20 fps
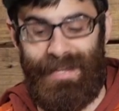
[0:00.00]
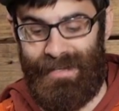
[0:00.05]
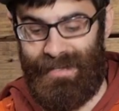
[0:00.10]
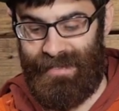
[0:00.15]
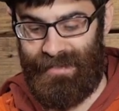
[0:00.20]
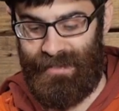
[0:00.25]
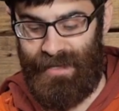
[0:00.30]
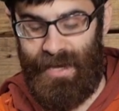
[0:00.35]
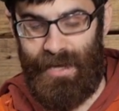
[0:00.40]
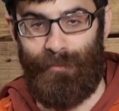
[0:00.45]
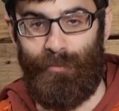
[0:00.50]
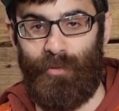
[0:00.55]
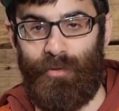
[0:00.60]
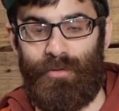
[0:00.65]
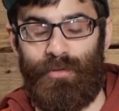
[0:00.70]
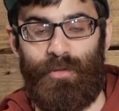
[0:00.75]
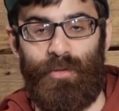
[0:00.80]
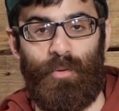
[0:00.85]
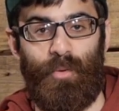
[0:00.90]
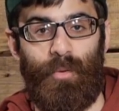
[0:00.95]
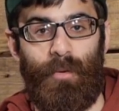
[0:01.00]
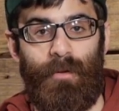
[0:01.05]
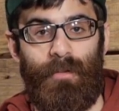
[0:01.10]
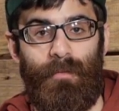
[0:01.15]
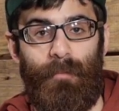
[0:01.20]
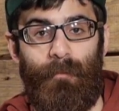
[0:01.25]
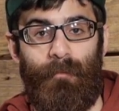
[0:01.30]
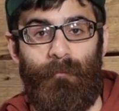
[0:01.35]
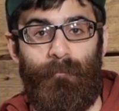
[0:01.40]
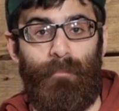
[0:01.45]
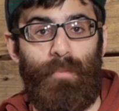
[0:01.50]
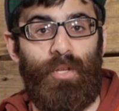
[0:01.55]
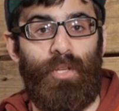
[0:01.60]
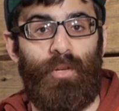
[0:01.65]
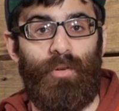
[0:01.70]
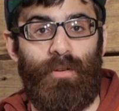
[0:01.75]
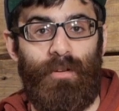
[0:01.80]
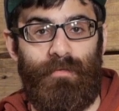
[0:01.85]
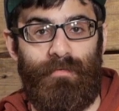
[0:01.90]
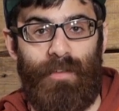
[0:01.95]
it is able to
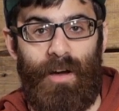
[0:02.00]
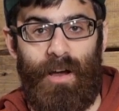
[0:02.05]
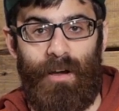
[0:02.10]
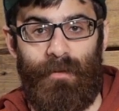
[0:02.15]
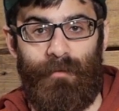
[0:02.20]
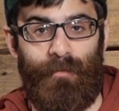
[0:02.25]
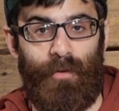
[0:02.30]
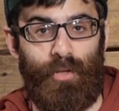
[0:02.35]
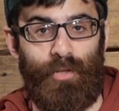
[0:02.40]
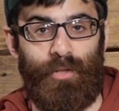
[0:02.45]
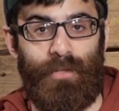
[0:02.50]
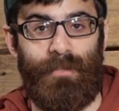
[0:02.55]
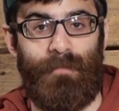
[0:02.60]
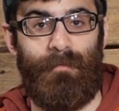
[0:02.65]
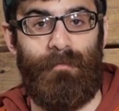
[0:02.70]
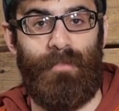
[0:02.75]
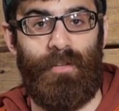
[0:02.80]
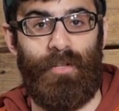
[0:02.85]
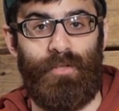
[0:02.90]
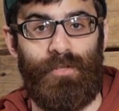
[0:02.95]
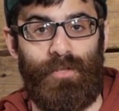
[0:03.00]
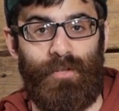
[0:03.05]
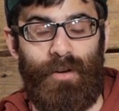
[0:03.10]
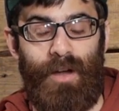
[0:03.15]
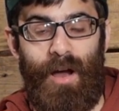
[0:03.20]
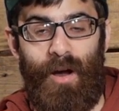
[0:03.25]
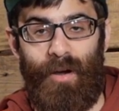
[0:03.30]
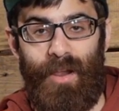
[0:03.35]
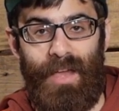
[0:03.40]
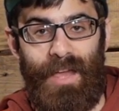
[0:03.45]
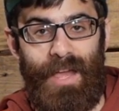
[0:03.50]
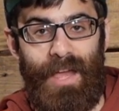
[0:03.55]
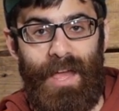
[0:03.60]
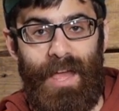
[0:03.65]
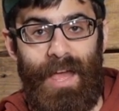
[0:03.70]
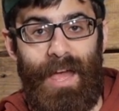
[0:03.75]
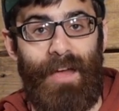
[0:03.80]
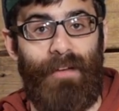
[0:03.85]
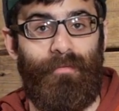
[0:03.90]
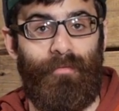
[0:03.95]
purify or virtually filter out
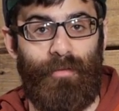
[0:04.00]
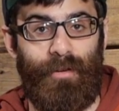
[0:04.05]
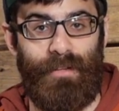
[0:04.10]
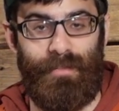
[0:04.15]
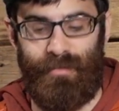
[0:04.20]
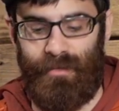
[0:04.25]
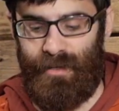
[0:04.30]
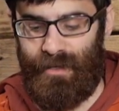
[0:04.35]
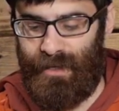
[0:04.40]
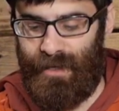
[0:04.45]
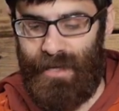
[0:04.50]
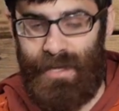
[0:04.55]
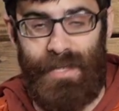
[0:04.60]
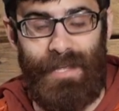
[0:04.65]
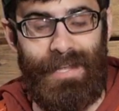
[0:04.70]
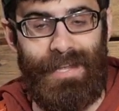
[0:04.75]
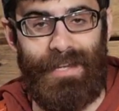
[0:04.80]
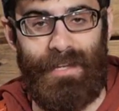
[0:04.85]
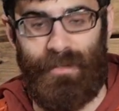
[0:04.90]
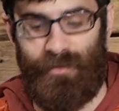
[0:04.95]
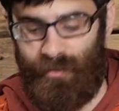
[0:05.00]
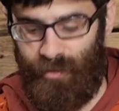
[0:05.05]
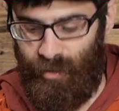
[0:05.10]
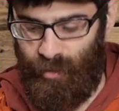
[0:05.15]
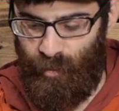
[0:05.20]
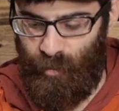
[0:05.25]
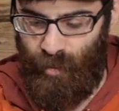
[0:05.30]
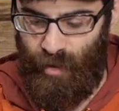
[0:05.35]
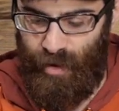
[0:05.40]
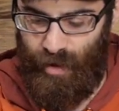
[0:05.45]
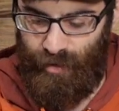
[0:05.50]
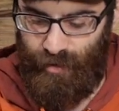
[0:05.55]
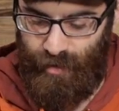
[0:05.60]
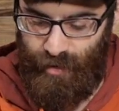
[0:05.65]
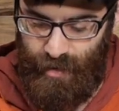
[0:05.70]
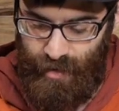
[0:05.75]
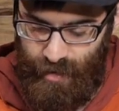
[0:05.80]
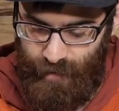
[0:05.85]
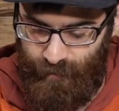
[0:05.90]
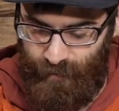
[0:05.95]
everything in the
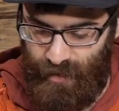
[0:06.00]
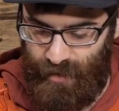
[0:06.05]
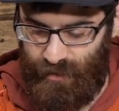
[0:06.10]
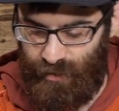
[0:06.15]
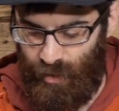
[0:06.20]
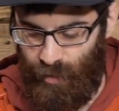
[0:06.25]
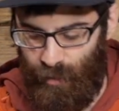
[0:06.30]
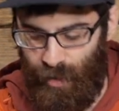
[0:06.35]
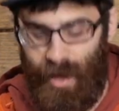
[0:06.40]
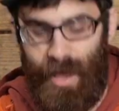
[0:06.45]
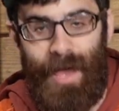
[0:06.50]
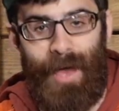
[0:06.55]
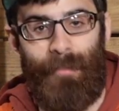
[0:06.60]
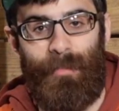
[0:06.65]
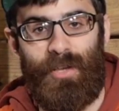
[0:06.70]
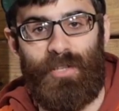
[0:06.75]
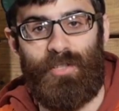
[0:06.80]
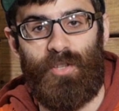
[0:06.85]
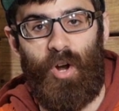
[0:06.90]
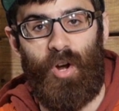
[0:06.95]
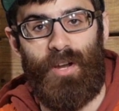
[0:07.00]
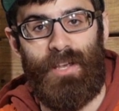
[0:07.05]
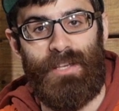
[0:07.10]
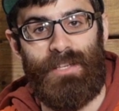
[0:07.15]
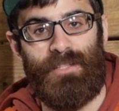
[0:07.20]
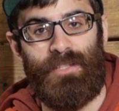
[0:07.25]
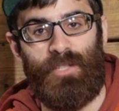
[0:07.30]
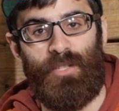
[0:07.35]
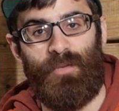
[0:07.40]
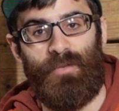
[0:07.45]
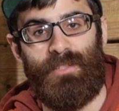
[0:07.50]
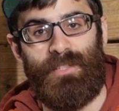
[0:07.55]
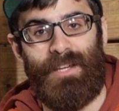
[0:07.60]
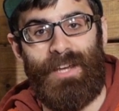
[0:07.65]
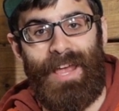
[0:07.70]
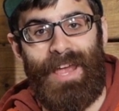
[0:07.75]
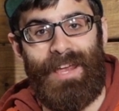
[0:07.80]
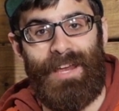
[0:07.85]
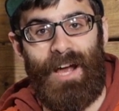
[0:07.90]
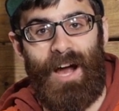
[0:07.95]
water. So MSR is
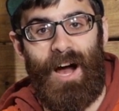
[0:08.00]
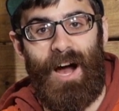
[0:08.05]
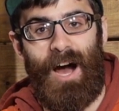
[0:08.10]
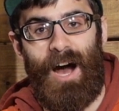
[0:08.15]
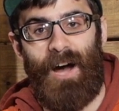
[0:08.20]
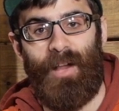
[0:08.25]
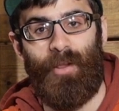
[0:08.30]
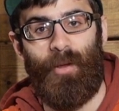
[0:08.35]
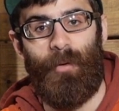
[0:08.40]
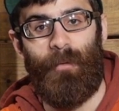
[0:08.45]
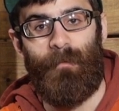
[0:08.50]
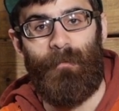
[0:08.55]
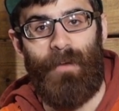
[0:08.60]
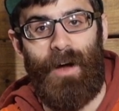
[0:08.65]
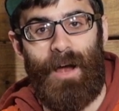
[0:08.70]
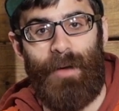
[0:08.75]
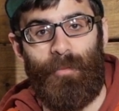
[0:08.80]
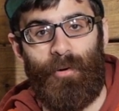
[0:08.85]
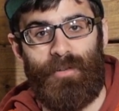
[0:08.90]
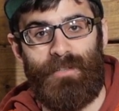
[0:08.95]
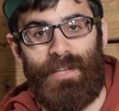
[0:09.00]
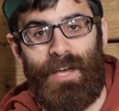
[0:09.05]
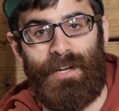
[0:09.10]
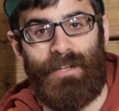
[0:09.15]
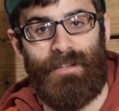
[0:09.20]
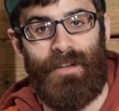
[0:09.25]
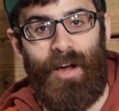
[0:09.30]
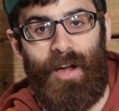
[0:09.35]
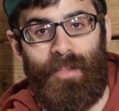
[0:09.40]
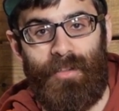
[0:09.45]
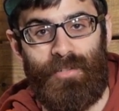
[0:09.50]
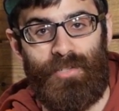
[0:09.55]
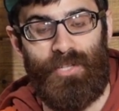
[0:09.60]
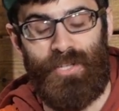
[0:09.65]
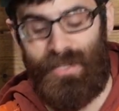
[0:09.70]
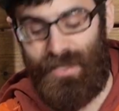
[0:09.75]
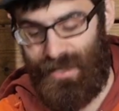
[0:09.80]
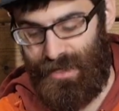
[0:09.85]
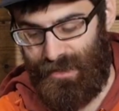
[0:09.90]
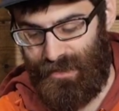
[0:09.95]
using a hollow fiber
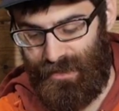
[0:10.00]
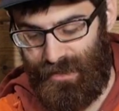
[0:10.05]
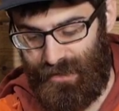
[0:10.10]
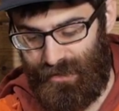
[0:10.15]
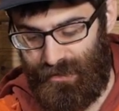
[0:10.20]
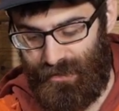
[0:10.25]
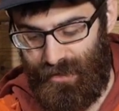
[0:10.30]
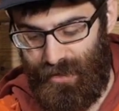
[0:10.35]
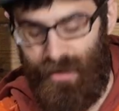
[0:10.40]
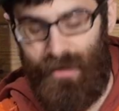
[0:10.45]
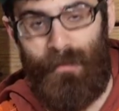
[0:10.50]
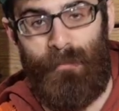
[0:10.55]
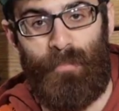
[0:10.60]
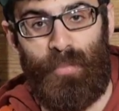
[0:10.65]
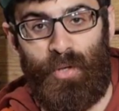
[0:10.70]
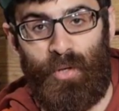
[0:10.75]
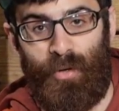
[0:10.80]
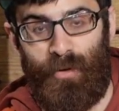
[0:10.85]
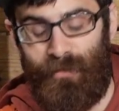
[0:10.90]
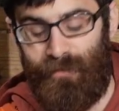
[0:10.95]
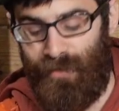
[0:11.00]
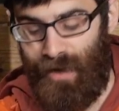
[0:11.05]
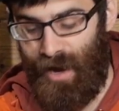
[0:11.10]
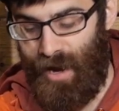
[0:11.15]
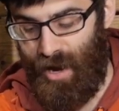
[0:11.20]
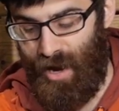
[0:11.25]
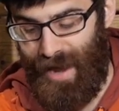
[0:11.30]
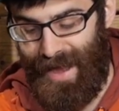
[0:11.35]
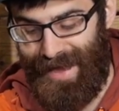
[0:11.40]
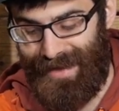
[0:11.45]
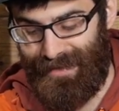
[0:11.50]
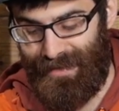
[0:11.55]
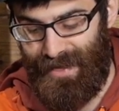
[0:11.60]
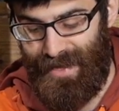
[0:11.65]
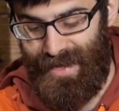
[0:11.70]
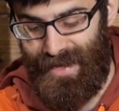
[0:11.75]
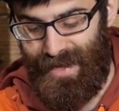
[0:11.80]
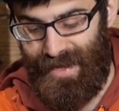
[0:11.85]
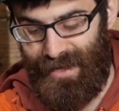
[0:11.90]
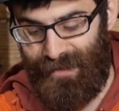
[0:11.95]
technology in this purifier, and
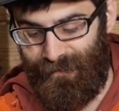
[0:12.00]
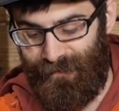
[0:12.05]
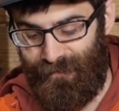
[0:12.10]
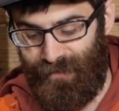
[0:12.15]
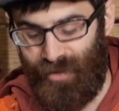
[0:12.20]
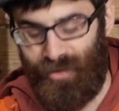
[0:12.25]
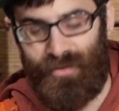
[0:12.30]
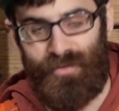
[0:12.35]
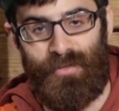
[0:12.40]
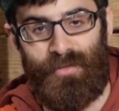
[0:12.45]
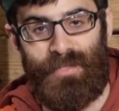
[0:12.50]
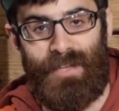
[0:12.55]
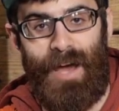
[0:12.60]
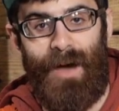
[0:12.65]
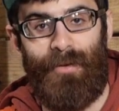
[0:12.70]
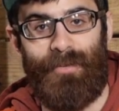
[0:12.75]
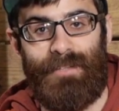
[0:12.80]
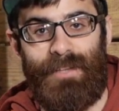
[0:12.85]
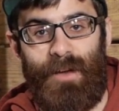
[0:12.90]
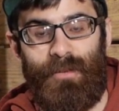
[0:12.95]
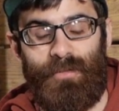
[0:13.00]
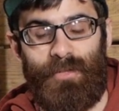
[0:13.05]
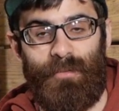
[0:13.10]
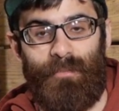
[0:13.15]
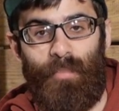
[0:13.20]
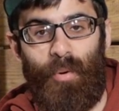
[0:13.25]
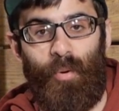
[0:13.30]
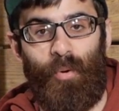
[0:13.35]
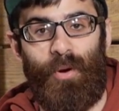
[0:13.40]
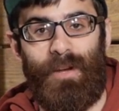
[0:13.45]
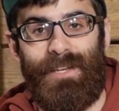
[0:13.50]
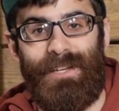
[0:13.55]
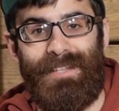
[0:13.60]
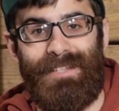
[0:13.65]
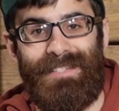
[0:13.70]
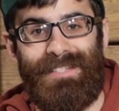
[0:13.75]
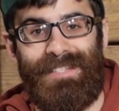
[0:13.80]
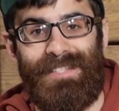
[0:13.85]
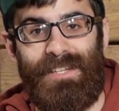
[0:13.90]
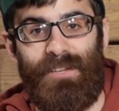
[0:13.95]
it filters out down to
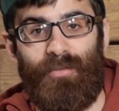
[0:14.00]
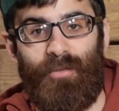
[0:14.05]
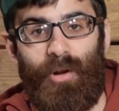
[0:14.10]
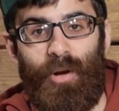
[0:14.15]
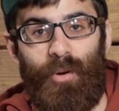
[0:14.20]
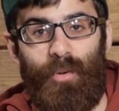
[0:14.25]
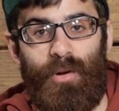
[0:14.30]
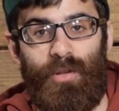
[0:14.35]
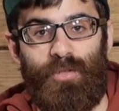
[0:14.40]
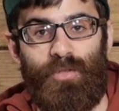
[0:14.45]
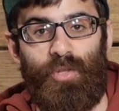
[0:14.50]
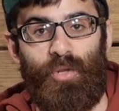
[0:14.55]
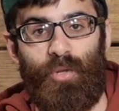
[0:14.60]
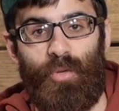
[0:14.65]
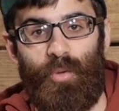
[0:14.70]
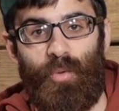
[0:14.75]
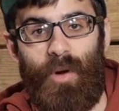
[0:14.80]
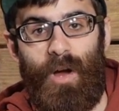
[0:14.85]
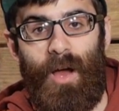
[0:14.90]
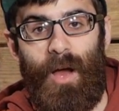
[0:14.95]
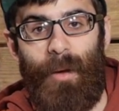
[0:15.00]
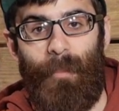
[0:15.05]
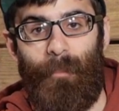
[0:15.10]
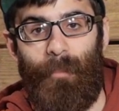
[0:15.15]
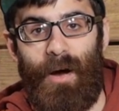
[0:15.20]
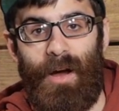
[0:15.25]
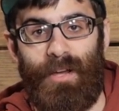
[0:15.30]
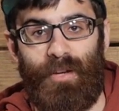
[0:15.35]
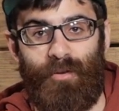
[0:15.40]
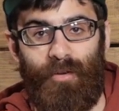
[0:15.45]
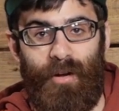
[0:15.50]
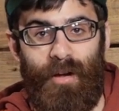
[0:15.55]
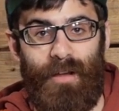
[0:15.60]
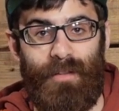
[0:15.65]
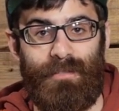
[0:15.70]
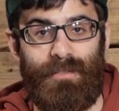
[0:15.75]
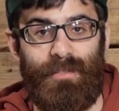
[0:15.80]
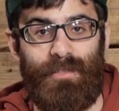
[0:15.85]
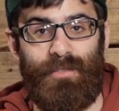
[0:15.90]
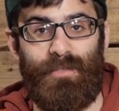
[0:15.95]
0.02
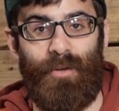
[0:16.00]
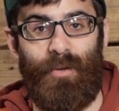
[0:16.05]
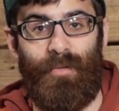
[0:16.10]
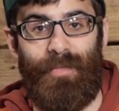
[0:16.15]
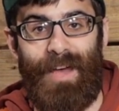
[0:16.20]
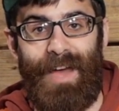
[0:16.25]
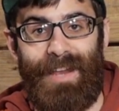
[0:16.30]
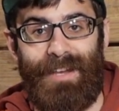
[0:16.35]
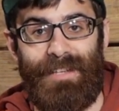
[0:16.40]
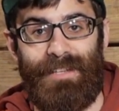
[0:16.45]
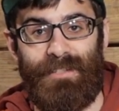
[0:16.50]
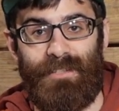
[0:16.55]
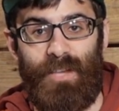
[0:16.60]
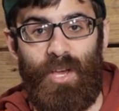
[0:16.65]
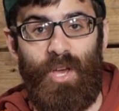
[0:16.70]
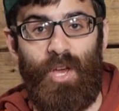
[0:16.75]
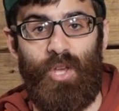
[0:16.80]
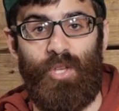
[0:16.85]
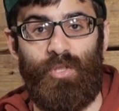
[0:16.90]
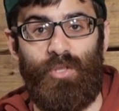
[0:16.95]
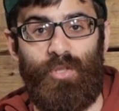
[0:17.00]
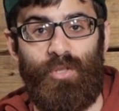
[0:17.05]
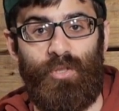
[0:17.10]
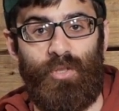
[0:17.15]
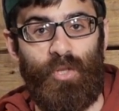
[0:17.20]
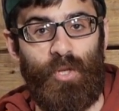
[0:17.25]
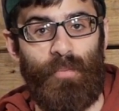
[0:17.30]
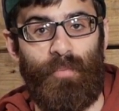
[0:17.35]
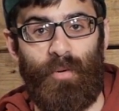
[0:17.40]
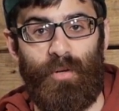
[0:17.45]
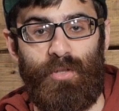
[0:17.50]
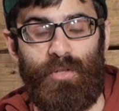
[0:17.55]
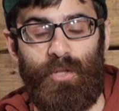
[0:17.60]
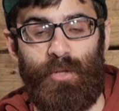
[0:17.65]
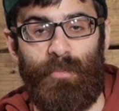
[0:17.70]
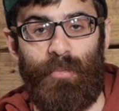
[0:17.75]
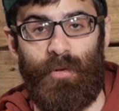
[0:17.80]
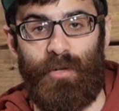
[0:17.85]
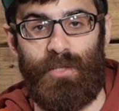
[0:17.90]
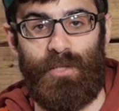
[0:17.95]
microns. So that is super,
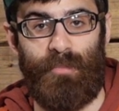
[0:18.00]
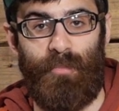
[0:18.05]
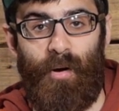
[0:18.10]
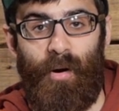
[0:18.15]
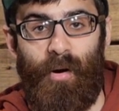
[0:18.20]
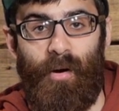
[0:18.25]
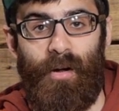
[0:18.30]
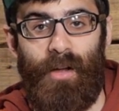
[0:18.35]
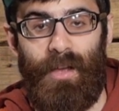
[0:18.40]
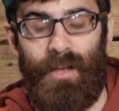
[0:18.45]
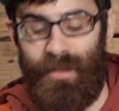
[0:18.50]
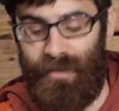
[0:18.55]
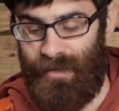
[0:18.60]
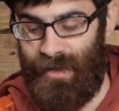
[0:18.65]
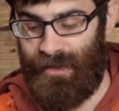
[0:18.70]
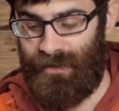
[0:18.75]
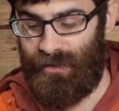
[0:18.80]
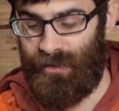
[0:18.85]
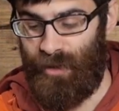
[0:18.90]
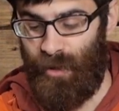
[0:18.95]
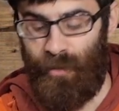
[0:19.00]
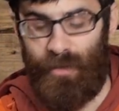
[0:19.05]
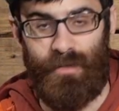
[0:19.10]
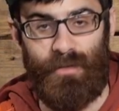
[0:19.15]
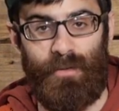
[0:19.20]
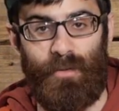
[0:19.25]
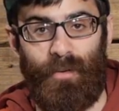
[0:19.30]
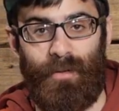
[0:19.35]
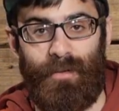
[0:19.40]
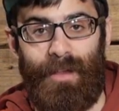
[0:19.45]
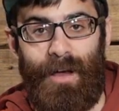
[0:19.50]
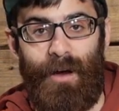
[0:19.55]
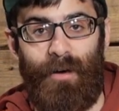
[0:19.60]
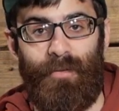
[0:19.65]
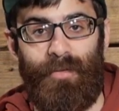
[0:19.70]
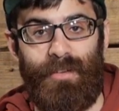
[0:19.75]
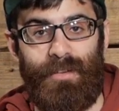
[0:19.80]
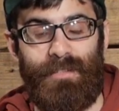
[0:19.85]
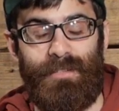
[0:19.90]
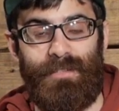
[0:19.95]
super small. That's going to
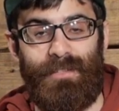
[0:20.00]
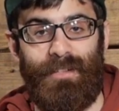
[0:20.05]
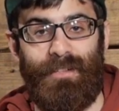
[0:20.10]
allow this